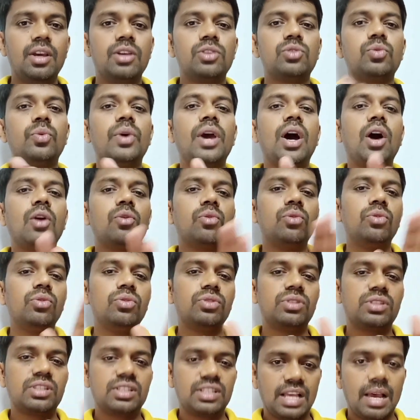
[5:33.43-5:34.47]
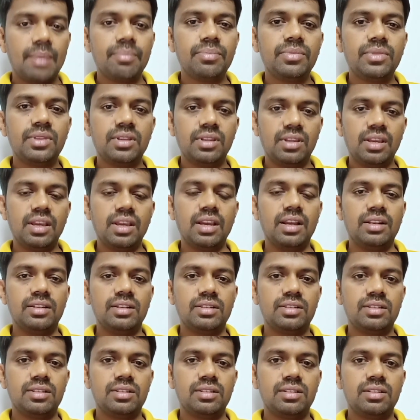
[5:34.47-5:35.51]
so we have to do something
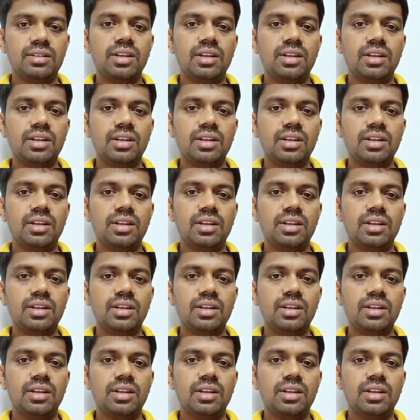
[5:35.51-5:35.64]
else.